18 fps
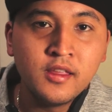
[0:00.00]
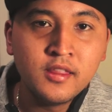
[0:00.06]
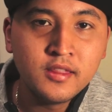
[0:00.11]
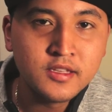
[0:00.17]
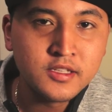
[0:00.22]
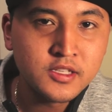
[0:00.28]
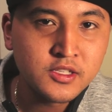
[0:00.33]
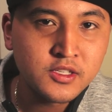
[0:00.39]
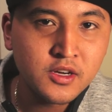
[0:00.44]

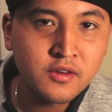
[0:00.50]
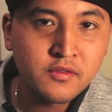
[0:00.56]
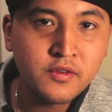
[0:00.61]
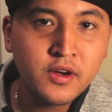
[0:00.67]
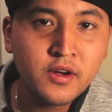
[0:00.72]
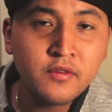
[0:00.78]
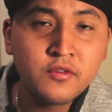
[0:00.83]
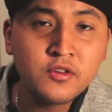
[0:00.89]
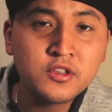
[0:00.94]
This is our
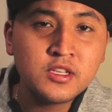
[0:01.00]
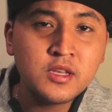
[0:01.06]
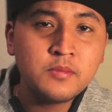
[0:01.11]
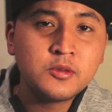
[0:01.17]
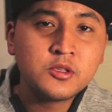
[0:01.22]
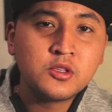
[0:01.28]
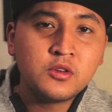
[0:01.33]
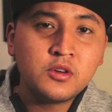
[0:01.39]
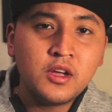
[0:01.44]
very first
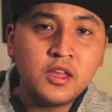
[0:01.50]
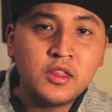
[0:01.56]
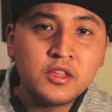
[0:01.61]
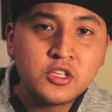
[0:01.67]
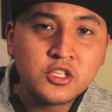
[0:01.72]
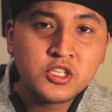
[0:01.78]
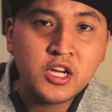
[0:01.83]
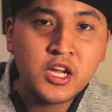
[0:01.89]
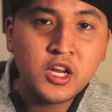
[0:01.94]
episode on
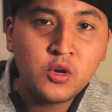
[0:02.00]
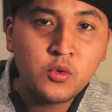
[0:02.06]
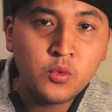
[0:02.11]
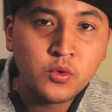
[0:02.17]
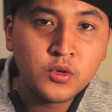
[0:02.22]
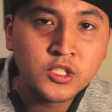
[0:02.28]
this channel where